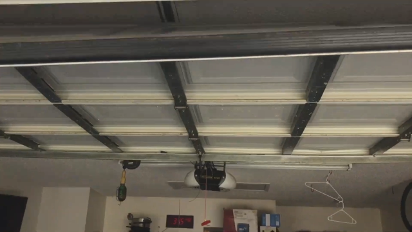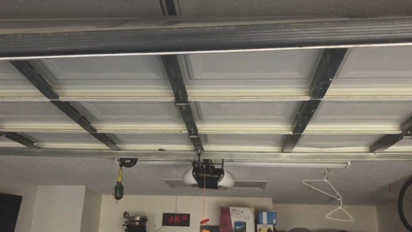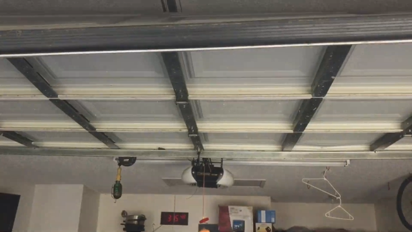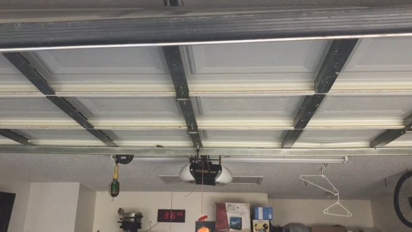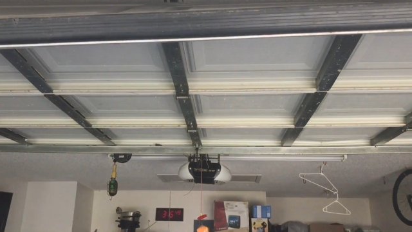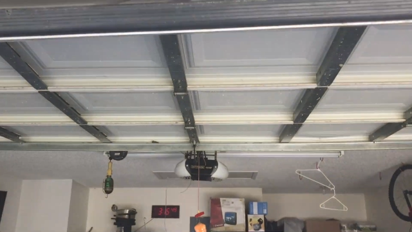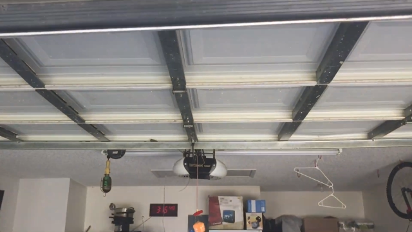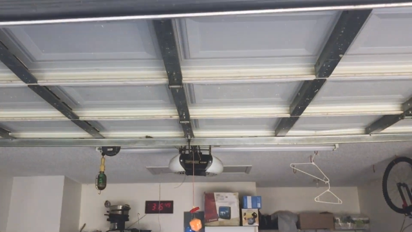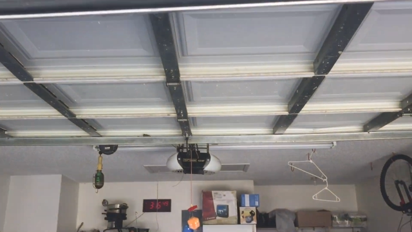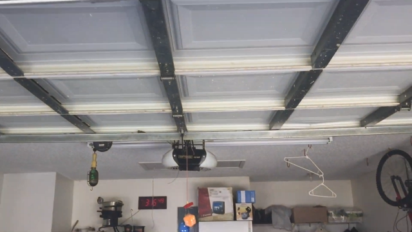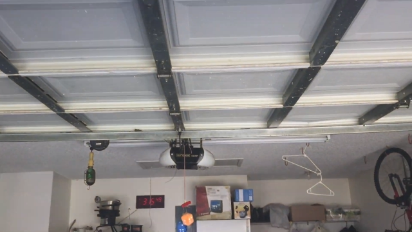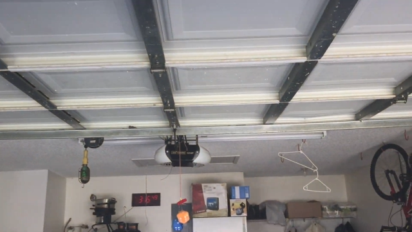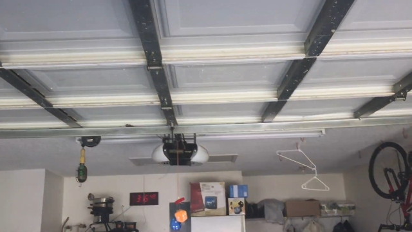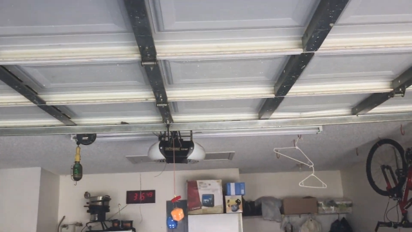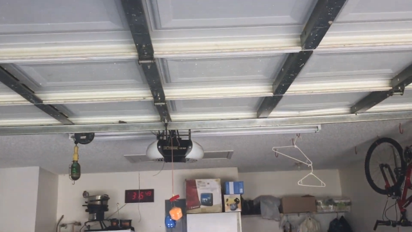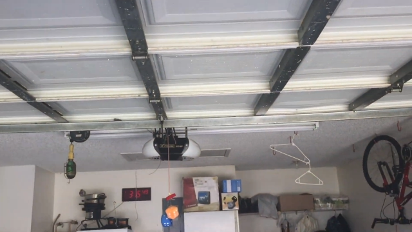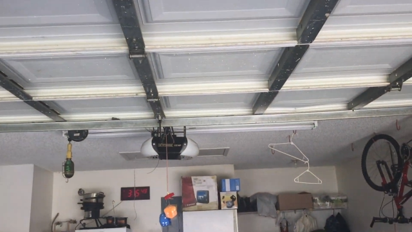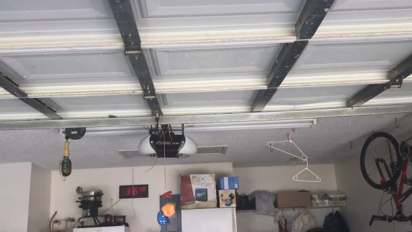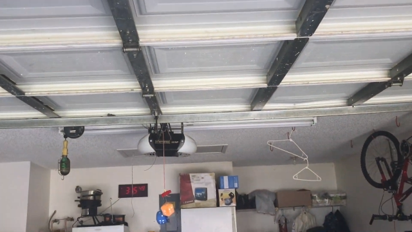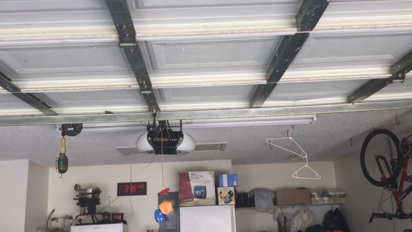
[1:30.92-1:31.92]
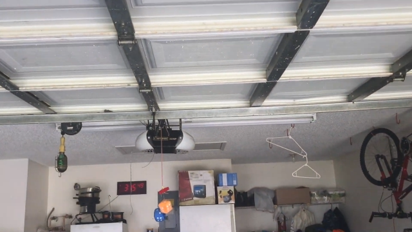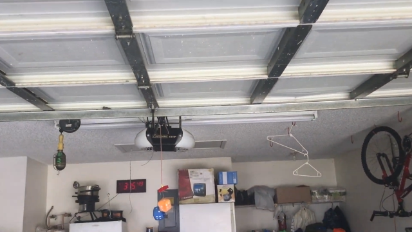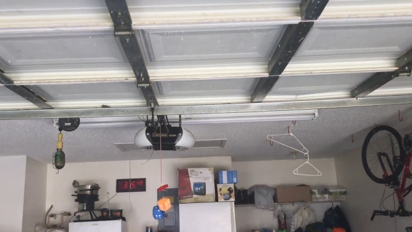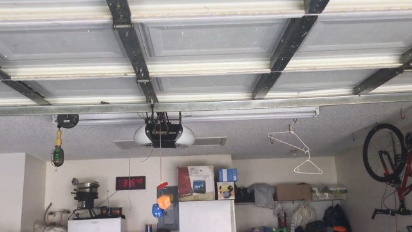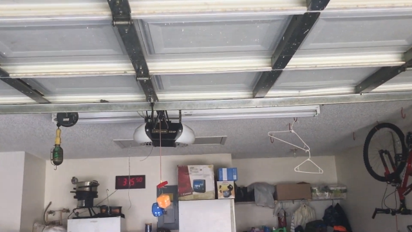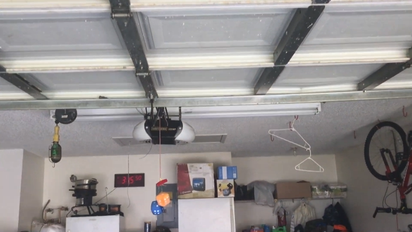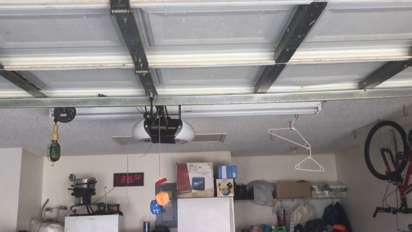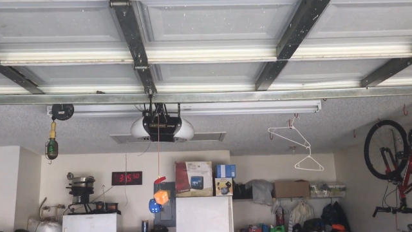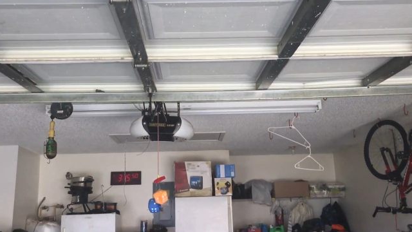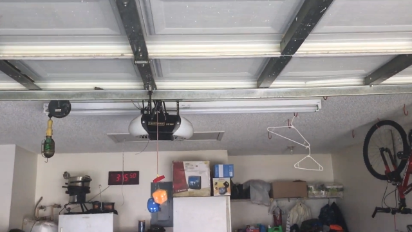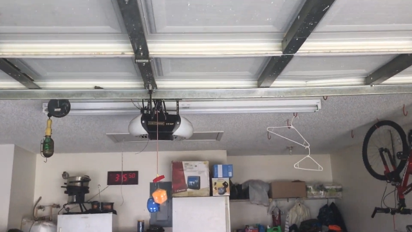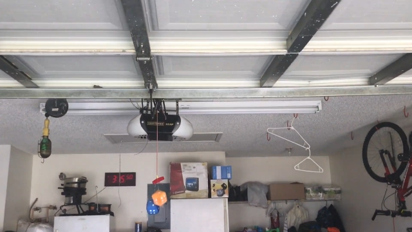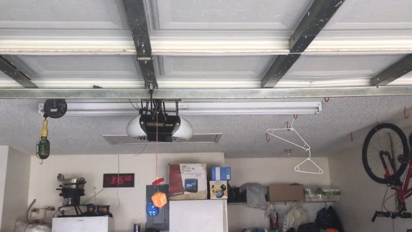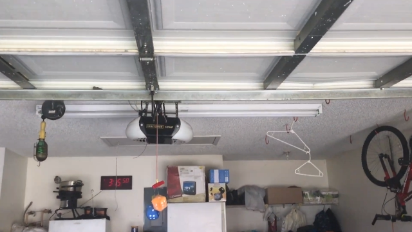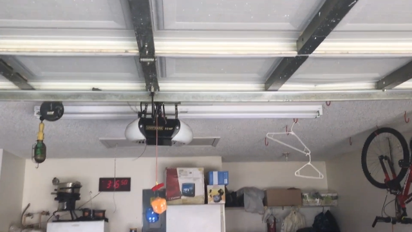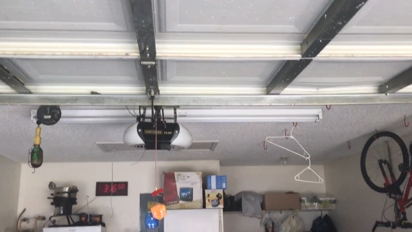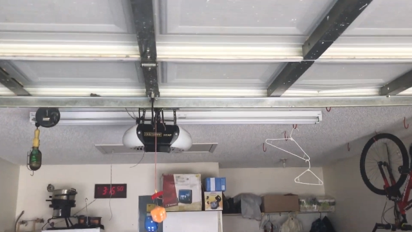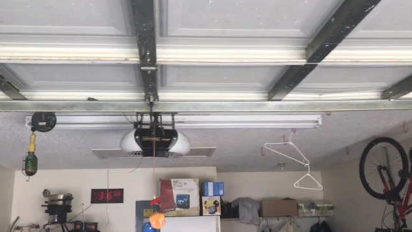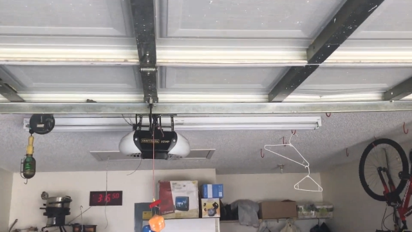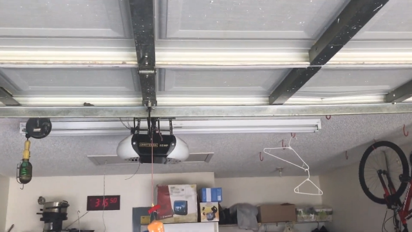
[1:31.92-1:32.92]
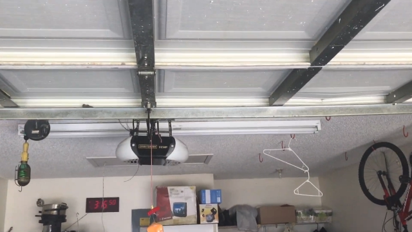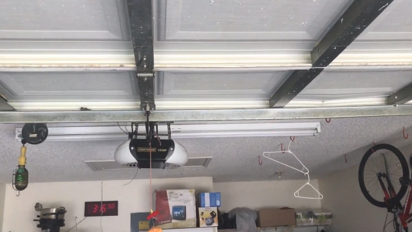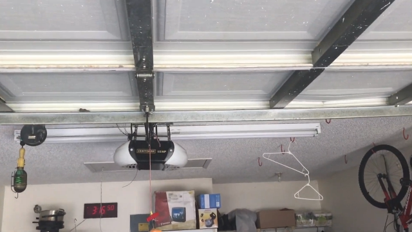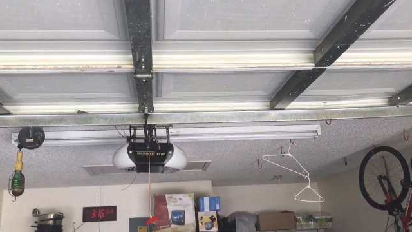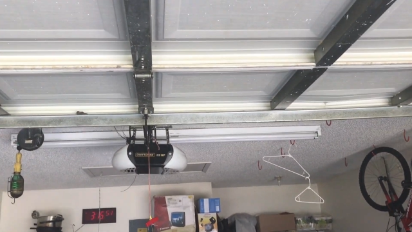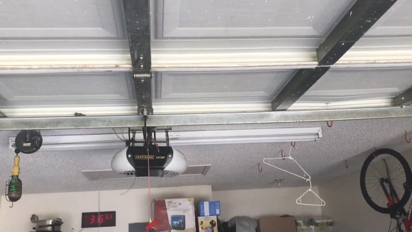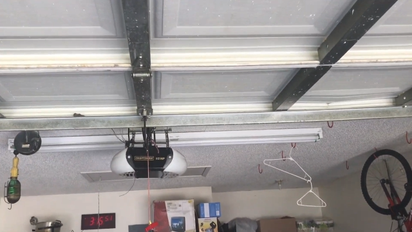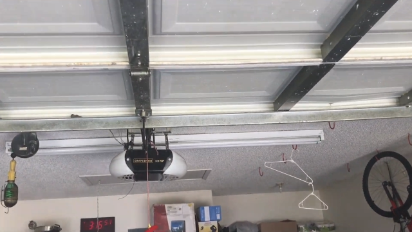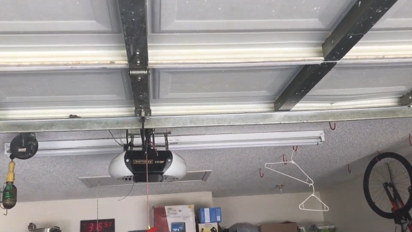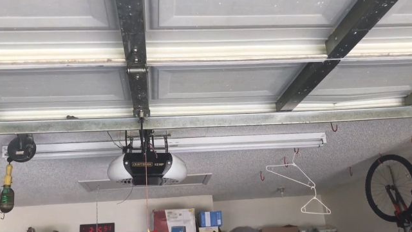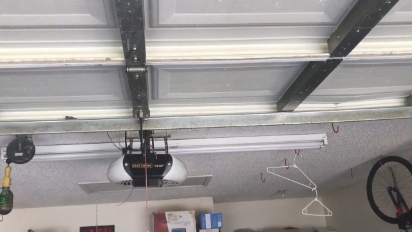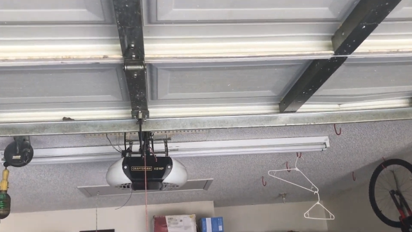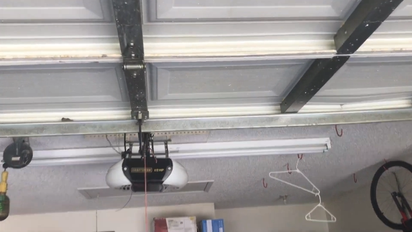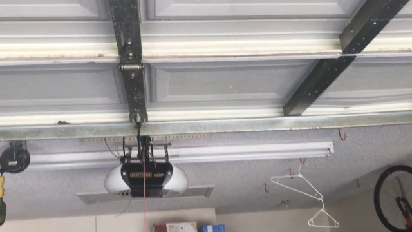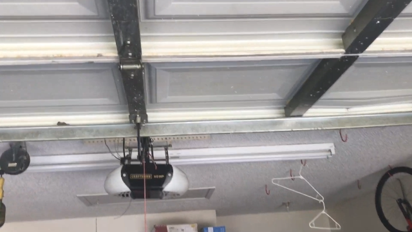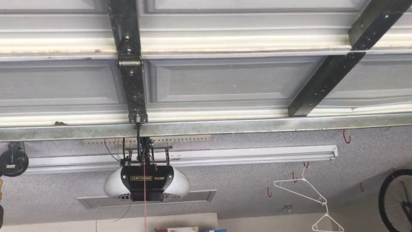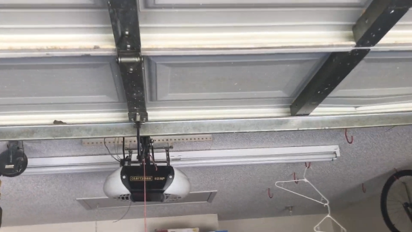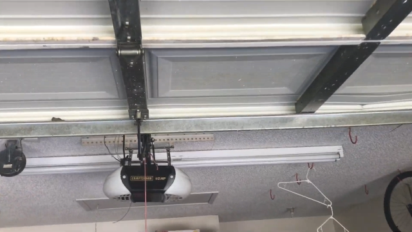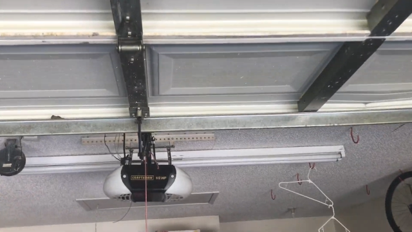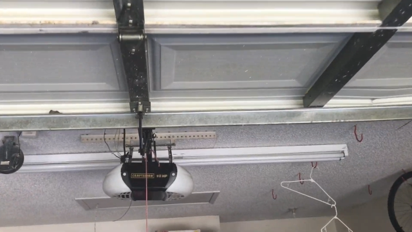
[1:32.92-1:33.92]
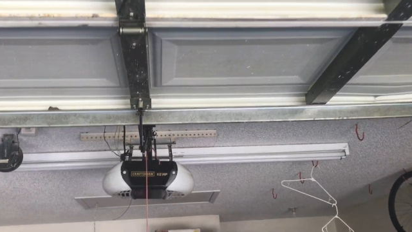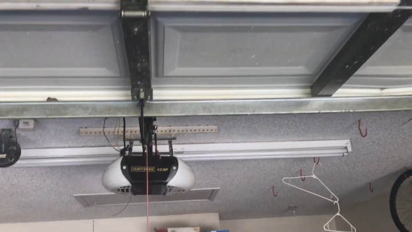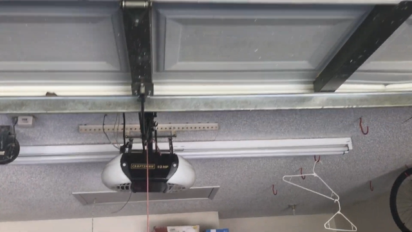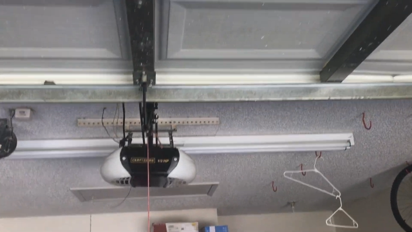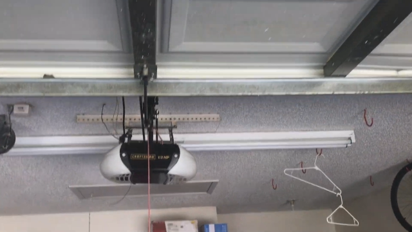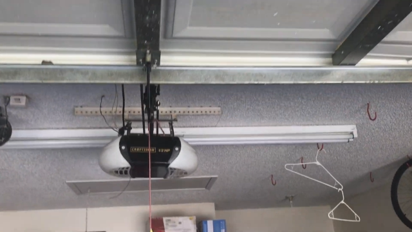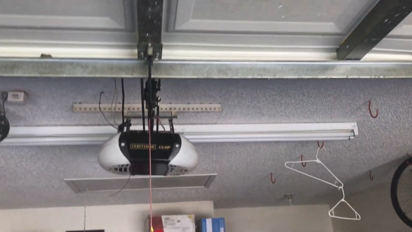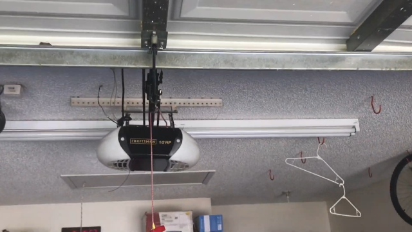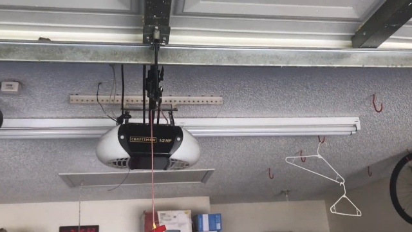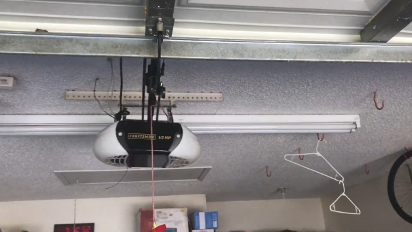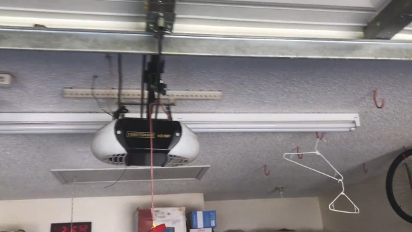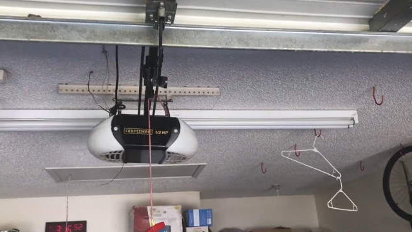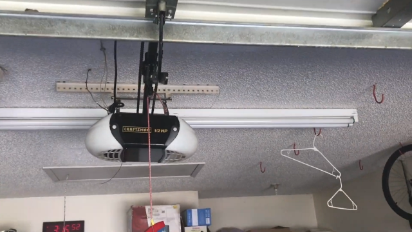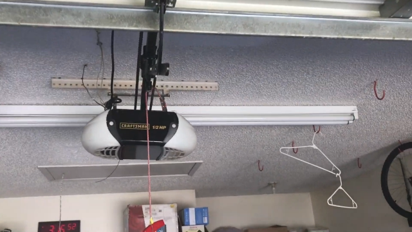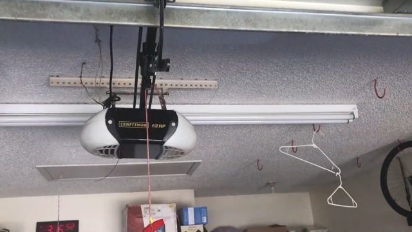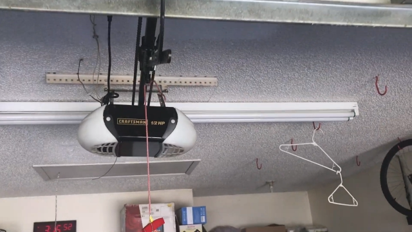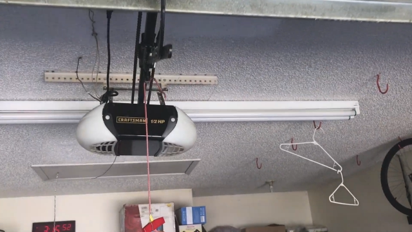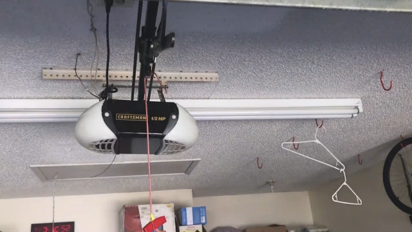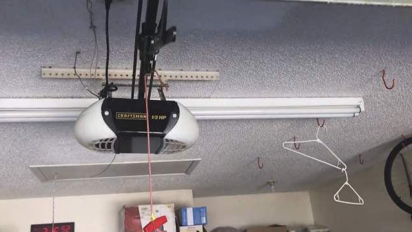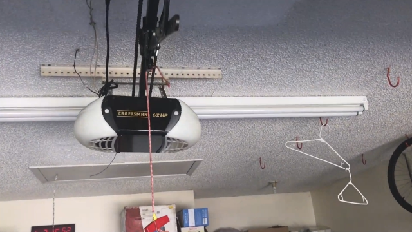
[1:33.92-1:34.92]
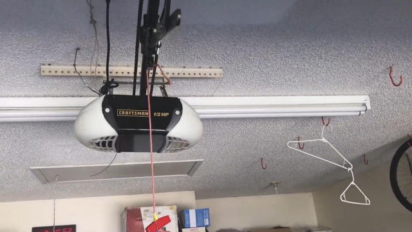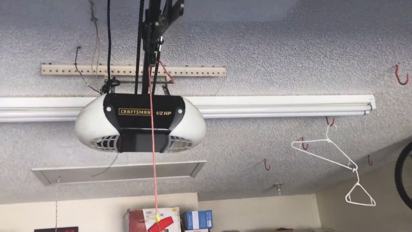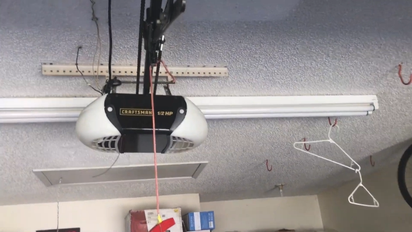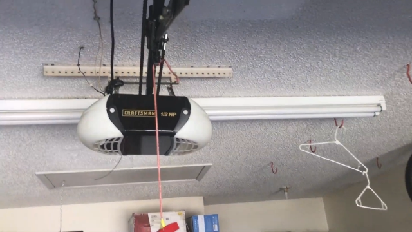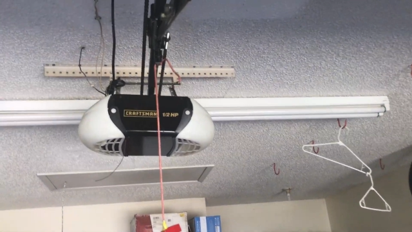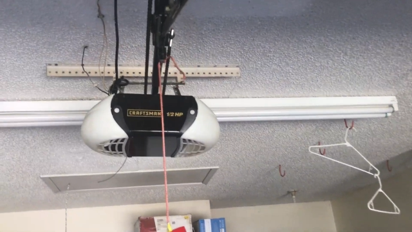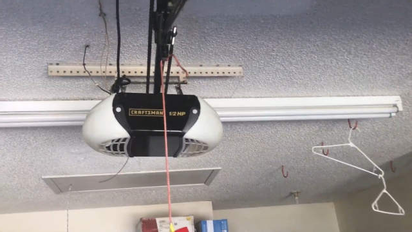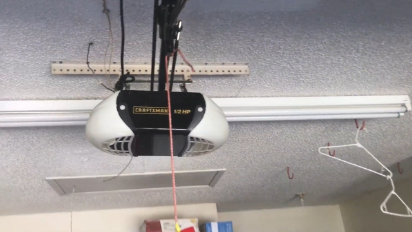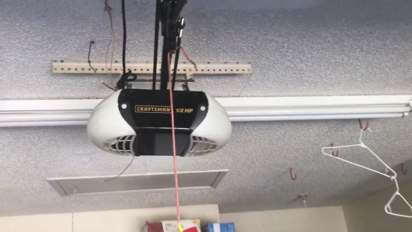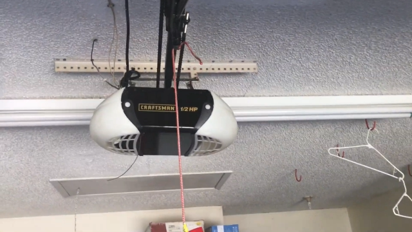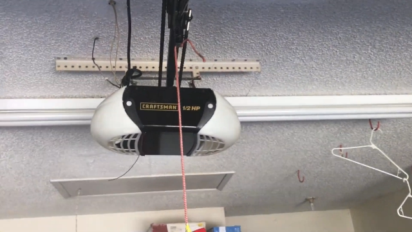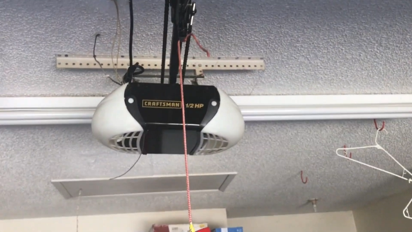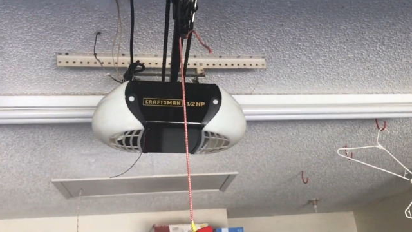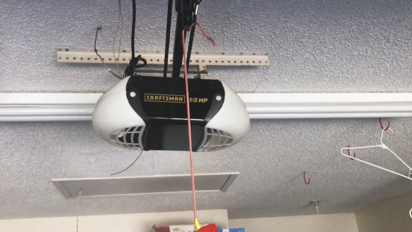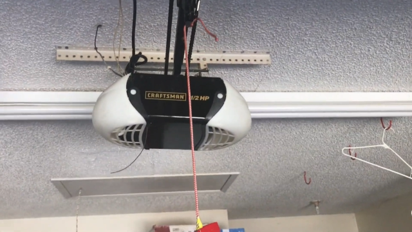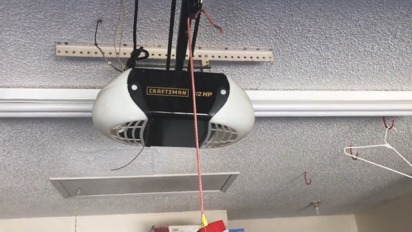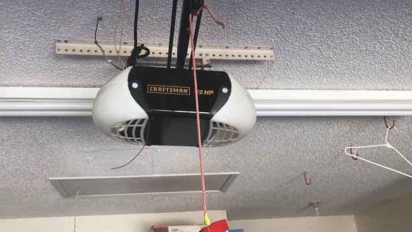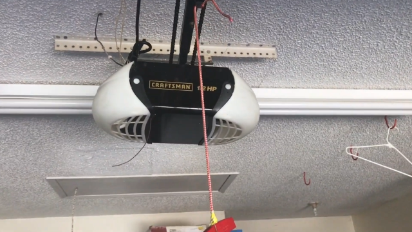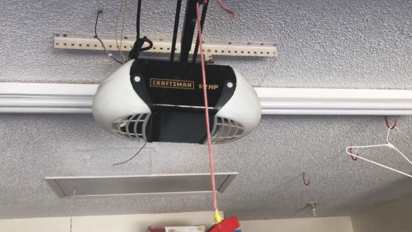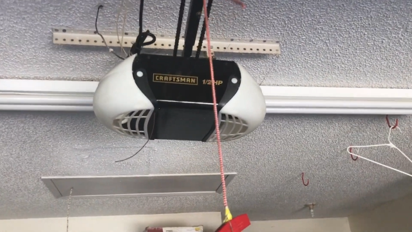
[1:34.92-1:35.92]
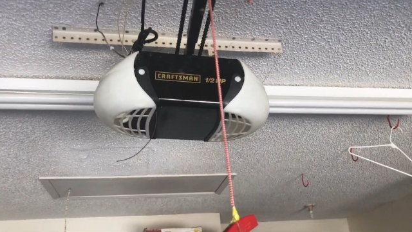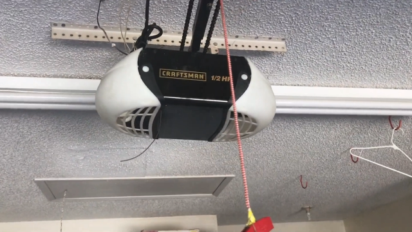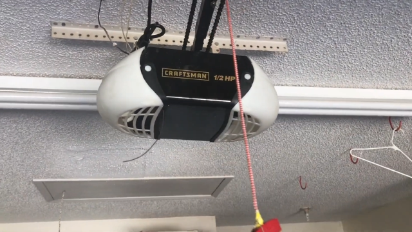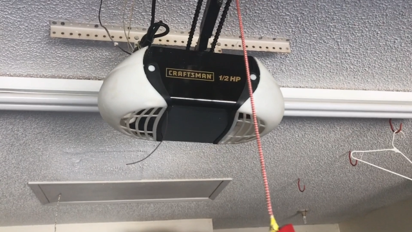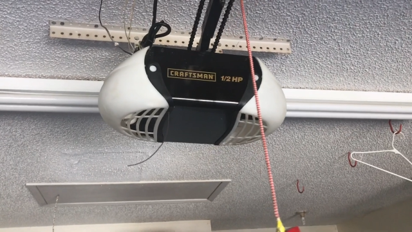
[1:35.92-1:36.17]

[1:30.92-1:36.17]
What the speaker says: No face is visible, so there are no lips to read.